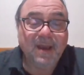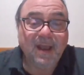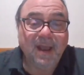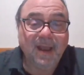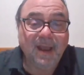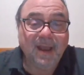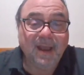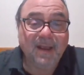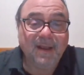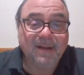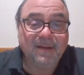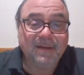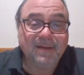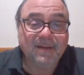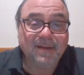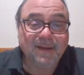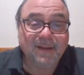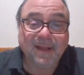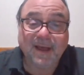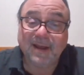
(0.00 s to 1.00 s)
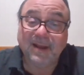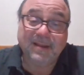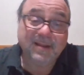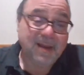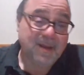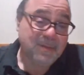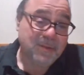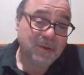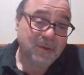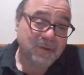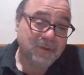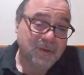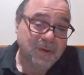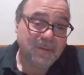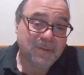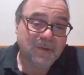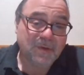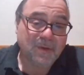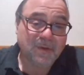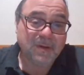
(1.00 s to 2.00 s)
and a lot of times those
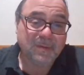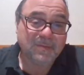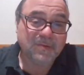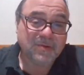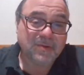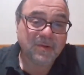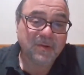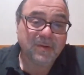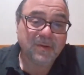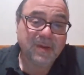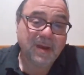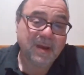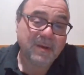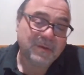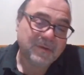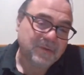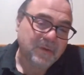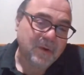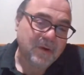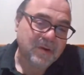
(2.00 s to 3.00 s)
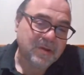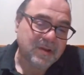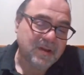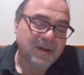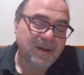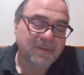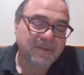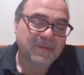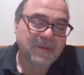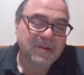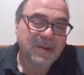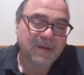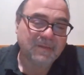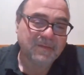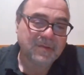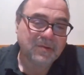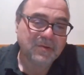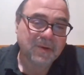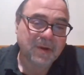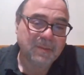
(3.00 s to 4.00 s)
dreams don't come true. I was fortunate enough to have
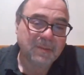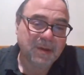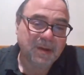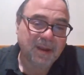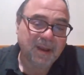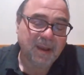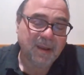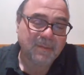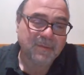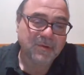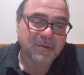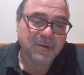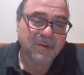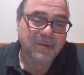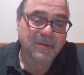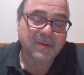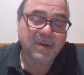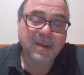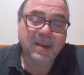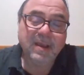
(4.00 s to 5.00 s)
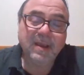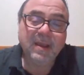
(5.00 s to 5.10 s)
a dream and it came true.